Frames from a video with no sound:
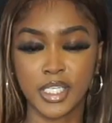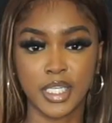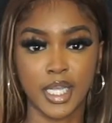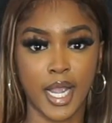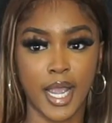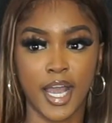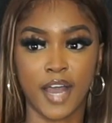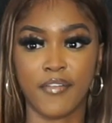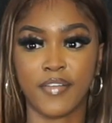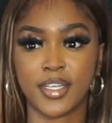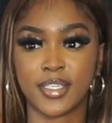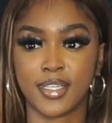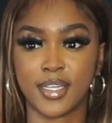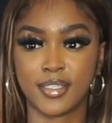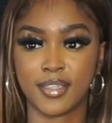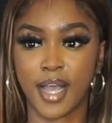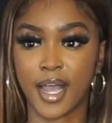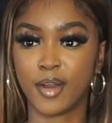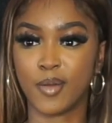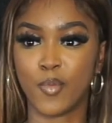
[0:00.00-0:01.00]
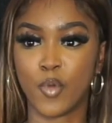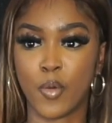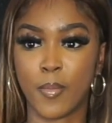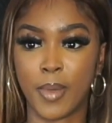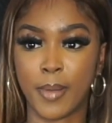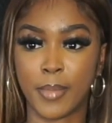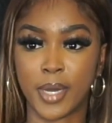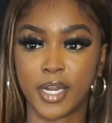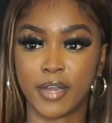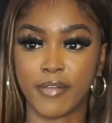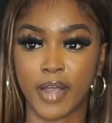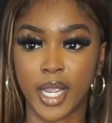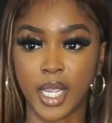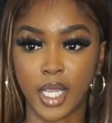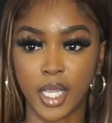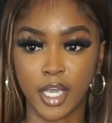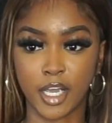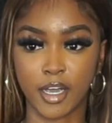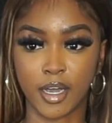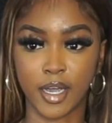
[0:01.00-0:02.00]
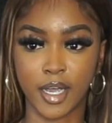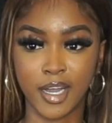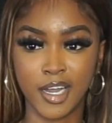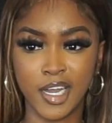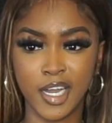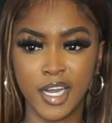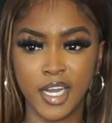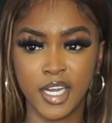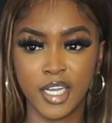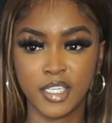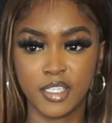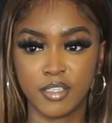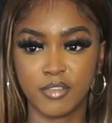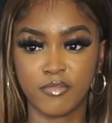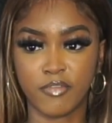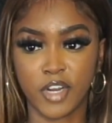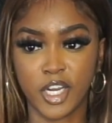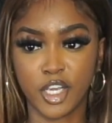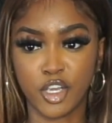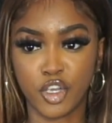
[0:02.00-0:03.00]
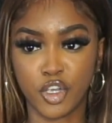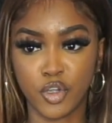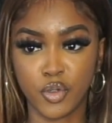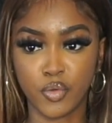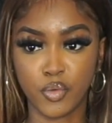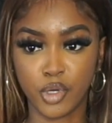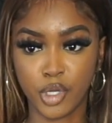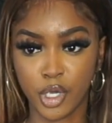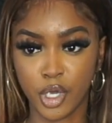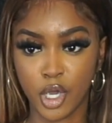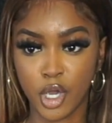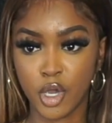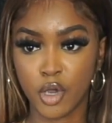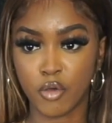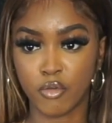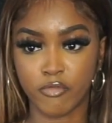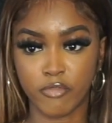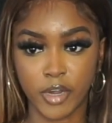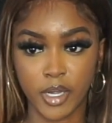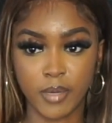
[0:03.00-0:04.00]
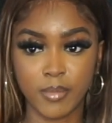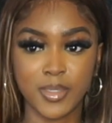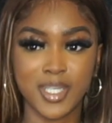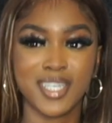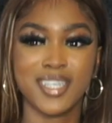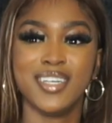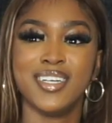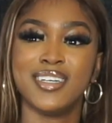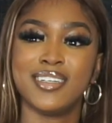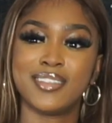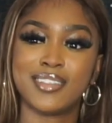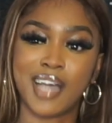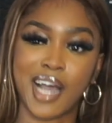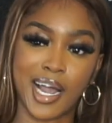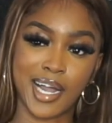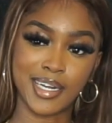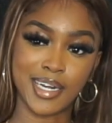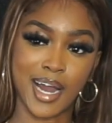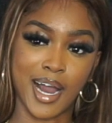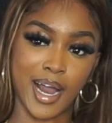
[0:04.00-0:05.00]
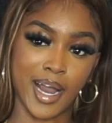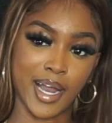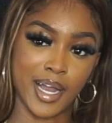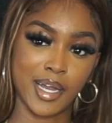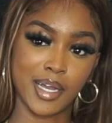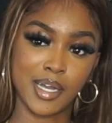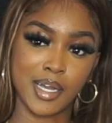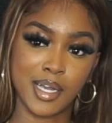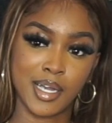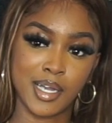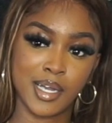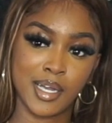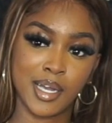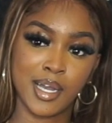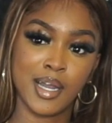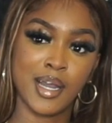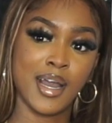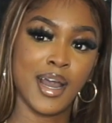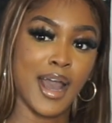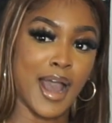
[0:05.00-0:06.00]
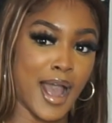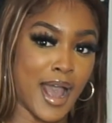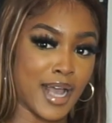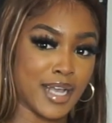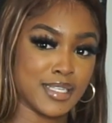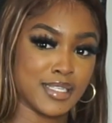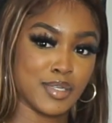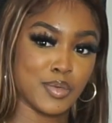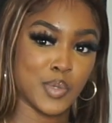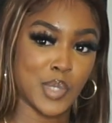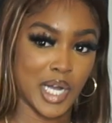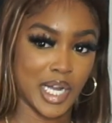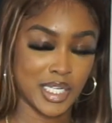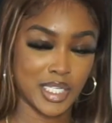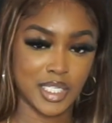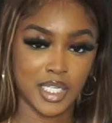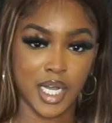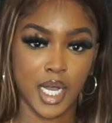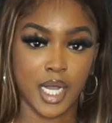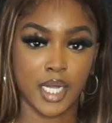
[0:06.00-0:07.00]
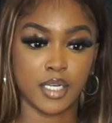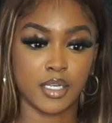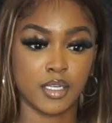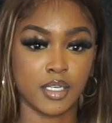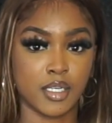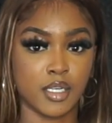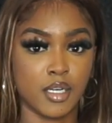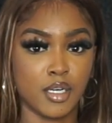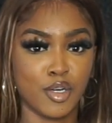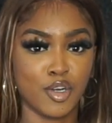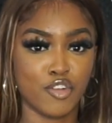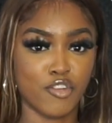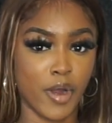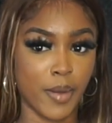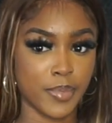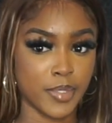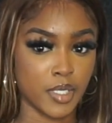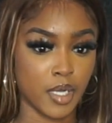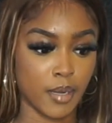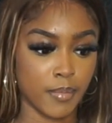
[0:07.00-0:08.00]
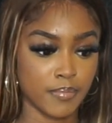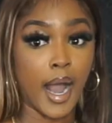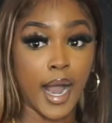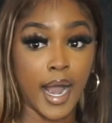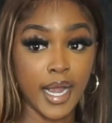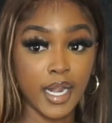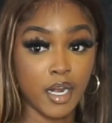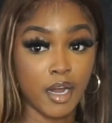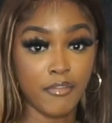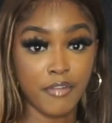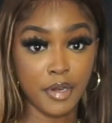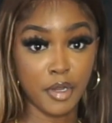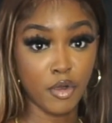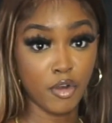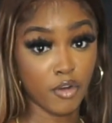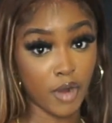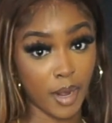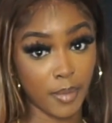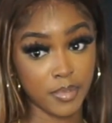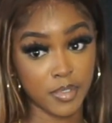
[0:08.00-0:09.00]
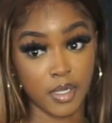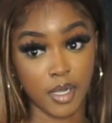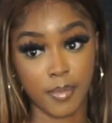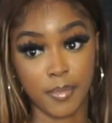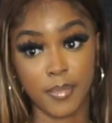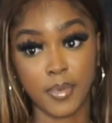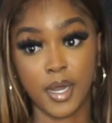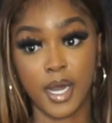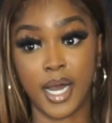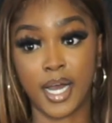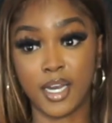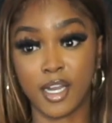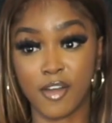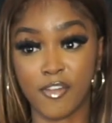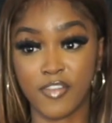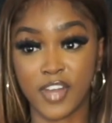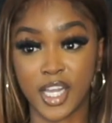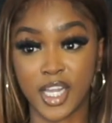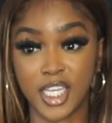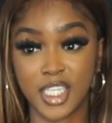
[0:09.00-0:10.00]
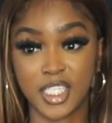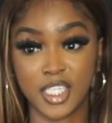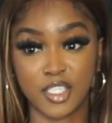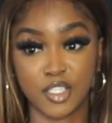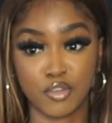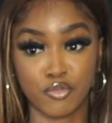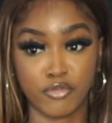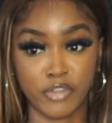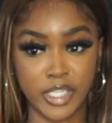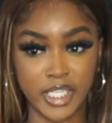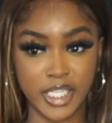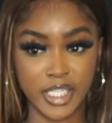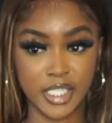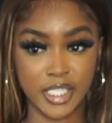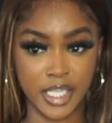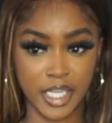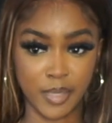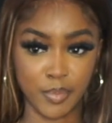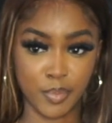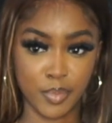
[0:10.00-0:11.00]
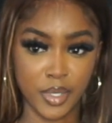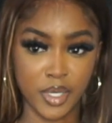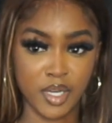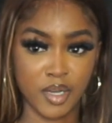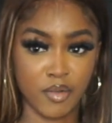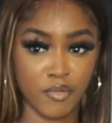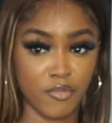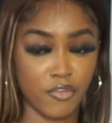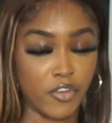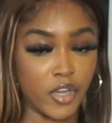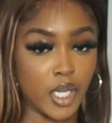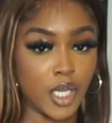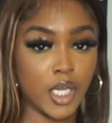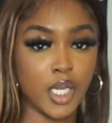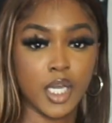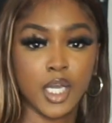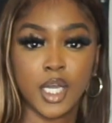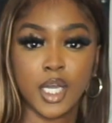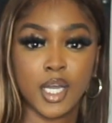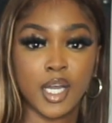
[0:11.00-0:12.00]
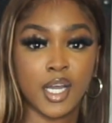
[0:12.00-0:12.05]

thing I have is this item on my body right here. This is really cute ribbed tie-dye acid wash kind of crop top. I love a little crop top. I love that this is a really deep V.